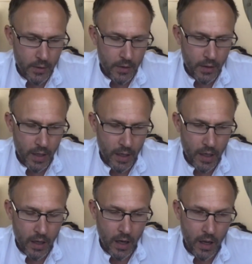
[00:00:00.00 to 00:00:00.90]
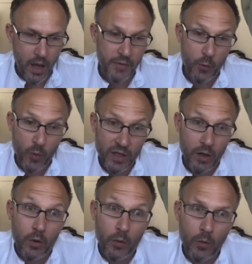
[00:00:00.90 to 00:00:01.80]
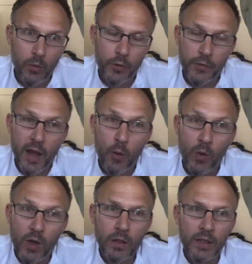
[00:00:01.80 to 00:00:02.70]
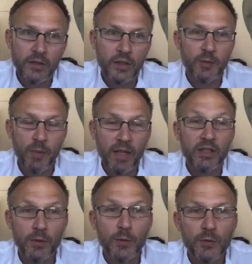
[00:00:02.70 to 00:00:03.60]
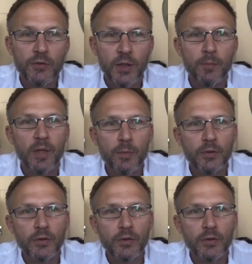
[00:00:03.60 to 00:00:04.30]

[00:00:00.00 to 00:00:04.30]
I think we know that will exacerbate symptoms for some people.